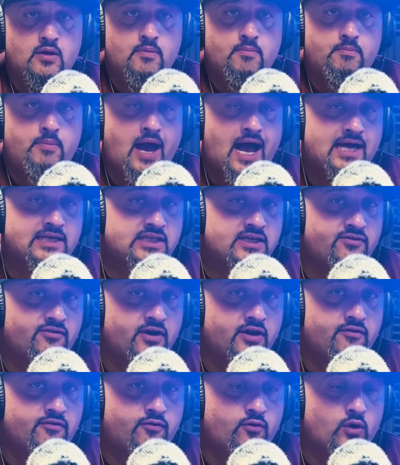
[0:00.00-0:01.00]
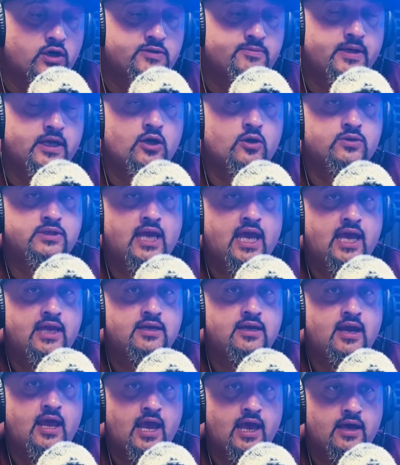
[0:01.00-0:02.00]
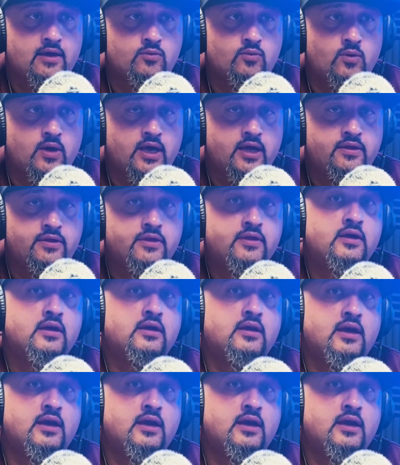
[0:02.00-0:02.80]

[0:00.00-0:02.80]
Positive reinforcement goes hand in hand with